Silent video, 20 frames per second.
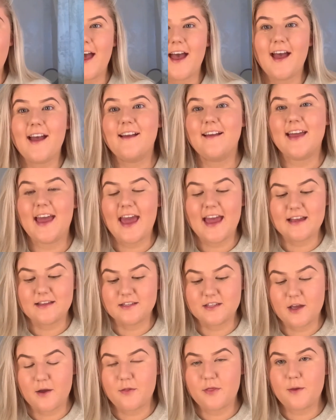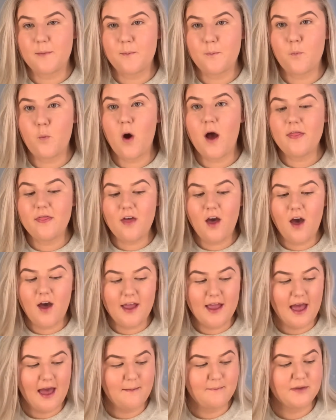Okay, so the one that I
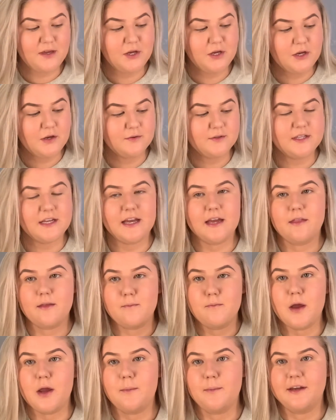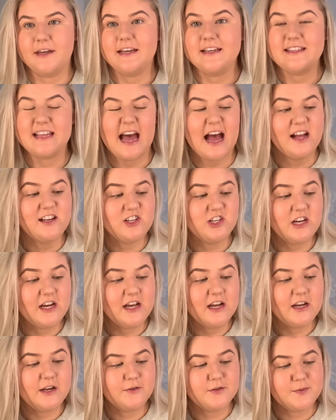am using at the moment is actually a
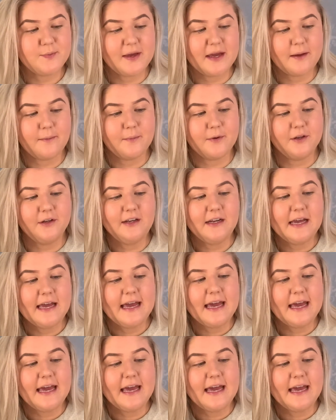loose pigment.